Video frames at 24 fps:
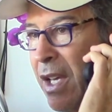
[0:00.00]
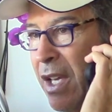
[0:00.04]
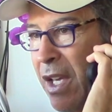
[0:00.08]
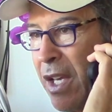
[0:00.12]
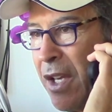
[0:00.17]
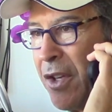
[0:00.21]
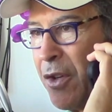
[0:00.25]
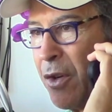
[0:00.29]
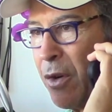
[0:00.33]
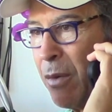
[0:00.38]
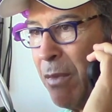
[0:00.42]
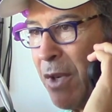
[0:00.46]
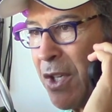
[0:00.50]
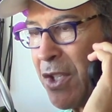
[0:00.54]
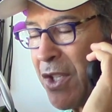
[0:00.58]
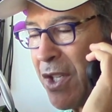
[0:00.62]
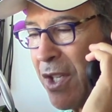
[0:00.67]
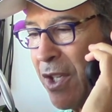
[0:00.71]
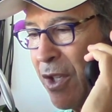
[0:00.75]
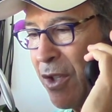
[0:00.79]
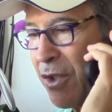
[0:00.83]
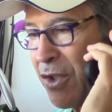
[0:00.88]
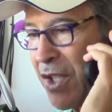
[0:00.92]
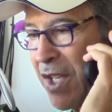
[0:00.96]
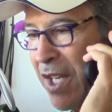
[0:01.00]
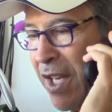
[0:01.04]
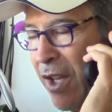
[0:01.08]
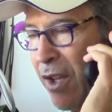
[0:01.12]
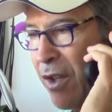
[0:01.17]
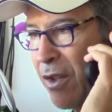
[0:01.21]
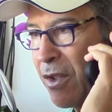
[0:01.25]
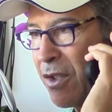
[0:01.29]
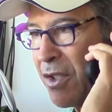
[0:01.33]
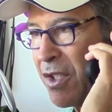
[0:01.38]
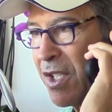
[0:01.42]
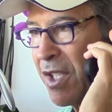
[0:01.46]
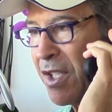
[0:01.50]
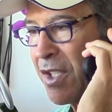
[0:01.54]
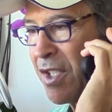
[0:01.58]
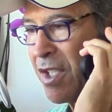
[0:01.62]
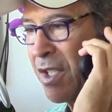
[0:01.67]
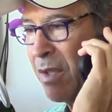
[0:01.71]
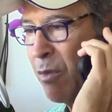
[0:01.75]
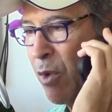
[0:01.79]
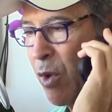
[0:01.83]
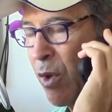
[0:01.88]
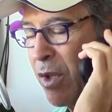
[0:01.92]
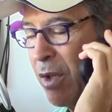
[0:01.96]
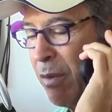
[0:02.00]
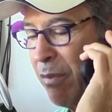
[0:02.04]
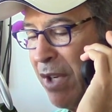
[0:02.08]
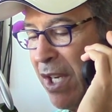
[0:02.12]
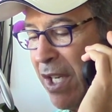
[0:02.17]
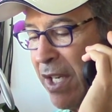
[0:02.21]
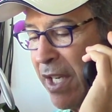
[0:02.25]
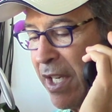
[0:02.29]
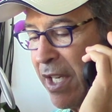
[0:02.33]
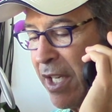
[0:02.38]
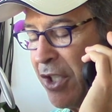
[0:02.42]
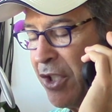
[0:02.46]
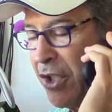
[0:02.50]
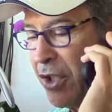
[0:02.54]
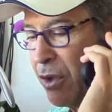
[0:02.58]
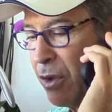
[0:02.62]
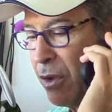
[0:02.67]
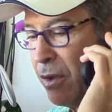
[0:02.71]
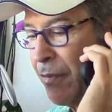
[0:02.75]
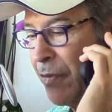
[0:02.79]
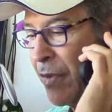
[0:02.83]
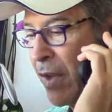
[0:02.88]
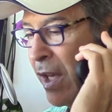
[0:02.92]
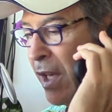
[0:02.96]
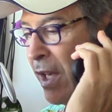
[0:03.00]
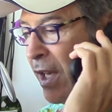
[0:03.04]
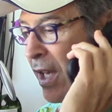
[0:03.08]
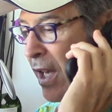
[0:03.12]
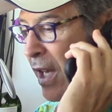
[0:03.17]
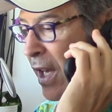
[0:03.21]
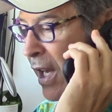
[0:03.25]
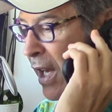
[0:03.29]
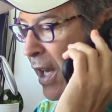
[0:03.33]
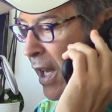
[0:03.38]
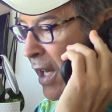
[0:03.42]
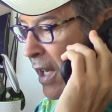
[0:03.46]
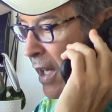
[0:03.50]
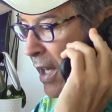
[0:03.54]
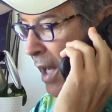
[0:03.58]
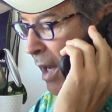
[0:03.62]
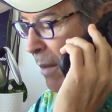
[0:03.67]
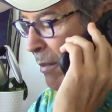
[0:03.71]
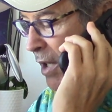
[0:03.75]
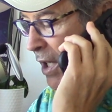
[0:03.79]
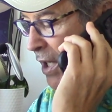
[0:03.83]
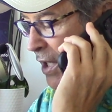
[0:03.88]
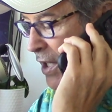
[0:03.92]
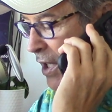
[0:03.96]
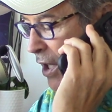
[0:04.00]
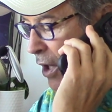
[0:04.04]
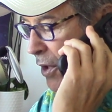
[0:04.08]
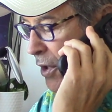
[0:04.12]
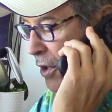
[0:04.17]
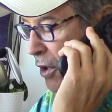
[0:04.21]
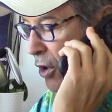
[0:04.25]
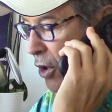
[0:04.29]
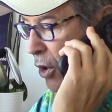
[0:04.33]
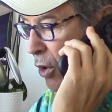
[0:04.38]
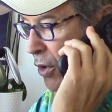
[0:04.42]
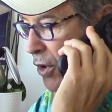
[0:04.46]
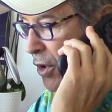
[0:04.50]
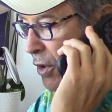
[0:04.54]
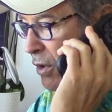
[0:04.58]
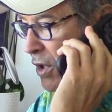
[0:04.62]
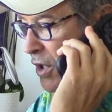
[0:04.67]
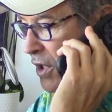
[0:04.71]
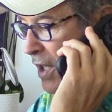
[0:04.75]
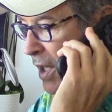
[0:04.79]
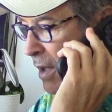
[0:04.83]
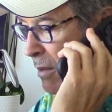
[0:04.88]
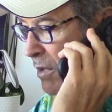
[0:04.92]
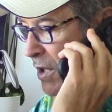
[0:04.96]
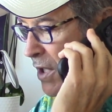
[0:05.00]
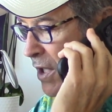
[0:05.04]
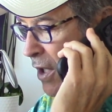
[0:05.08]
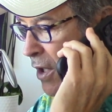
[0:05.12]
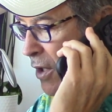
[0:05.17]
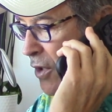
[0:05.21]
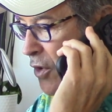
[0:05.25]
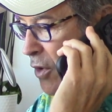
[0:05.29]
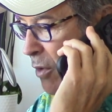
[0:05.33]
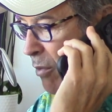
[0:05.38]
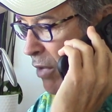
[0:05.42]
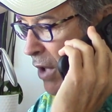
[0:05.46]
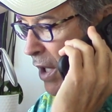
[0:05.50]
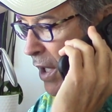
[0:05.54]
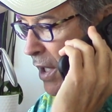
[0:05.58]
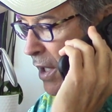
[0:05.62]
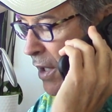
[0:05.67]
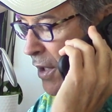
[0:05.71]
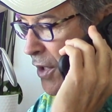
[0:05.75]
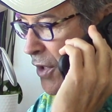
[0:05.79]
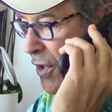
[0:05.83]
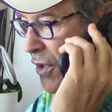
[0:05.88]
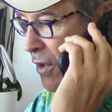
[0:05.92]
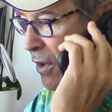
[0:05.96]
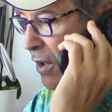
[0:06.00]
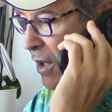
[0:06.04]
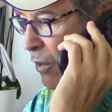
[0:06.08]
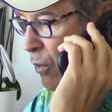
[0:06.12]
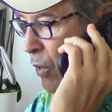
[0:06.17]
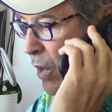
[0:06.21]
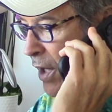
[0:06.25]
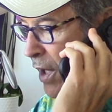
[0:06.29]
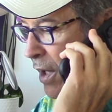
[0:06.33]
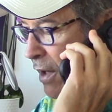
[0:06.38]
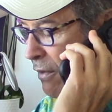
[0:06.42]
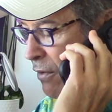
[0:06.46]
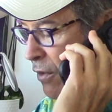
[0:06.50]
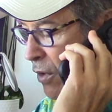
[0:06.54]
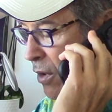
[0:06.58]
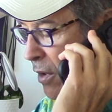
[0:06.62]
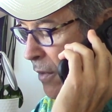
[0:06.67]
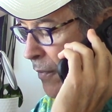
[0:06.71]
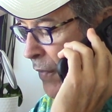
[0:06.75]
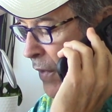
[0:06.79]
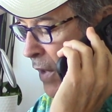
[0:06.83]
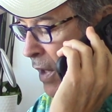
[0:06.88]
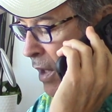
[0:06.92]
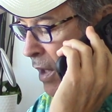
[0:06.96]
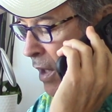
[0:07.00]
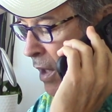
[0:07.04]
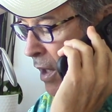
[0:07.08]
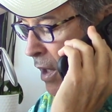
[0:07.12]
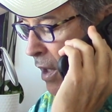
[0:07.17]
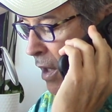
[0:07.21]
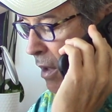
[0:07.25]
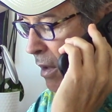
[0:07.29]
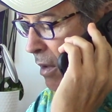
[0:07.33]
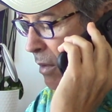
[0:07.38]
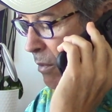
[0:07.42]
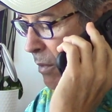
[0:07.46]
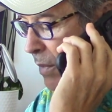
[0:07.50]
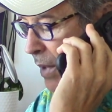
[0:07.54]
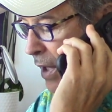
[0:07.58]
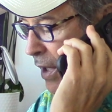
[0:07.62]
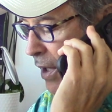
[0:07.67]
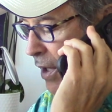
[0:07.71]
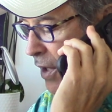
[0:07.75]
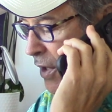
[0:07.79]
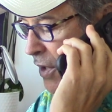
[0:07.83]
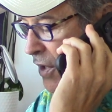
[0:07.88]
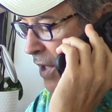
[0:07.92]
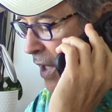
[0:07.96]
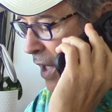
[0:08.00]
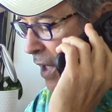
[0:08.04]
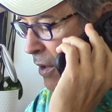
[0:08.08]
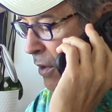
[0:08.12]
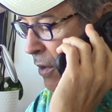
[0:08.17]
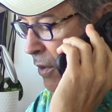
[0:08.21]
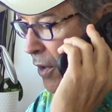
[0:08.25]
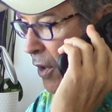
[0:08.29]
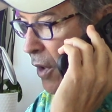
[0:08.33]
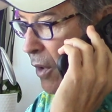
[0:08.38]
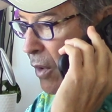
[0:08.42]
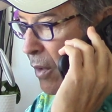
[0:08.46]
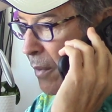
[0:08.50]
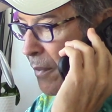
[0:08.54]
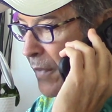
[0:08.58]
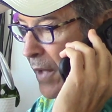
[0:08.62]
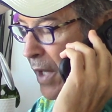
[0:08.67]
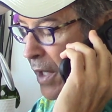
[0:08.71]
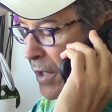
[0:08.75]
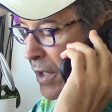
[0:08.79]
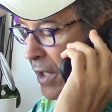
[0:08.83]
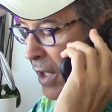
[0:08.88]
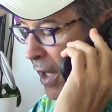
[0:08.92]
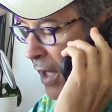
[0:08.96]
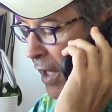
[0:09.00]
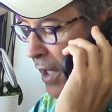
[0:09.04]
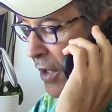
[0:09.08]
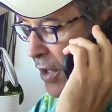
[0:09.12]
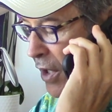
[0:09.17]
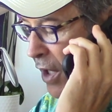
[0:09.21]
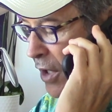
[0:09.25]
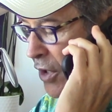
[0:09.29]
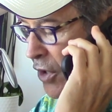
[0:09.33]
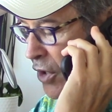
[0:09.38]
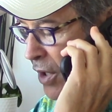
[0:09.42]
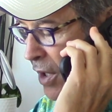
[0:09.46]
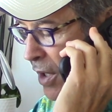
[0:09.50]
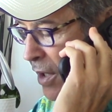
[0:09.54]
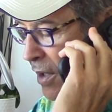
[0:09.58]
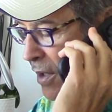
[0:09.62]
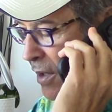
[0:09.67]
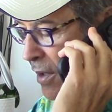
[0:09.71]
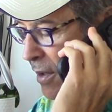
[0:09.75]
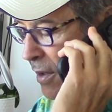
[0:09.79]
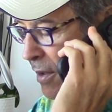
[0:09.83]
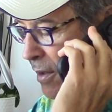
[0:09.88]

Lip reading: in your musculoskeletal system, orthopedic issue, and I'm going to tell you go do stem cells or platelets or whatever, because I don't know until I touch it.